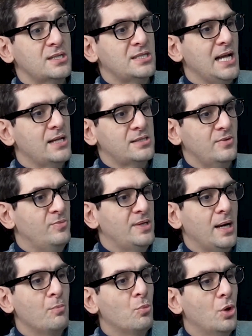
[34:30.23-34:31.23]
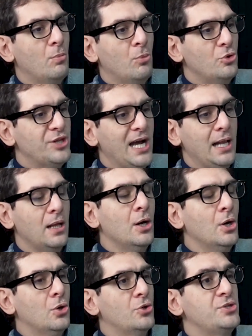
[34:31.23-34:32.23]
cells have become more motile,
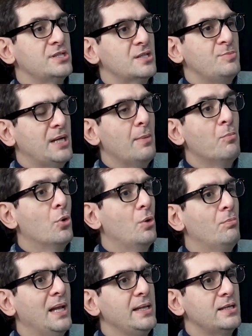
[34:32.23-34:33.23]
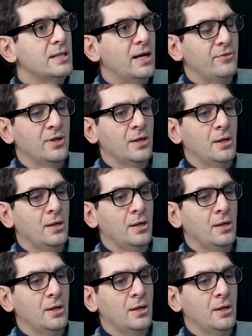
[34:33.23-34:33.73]
or this has become more malignant.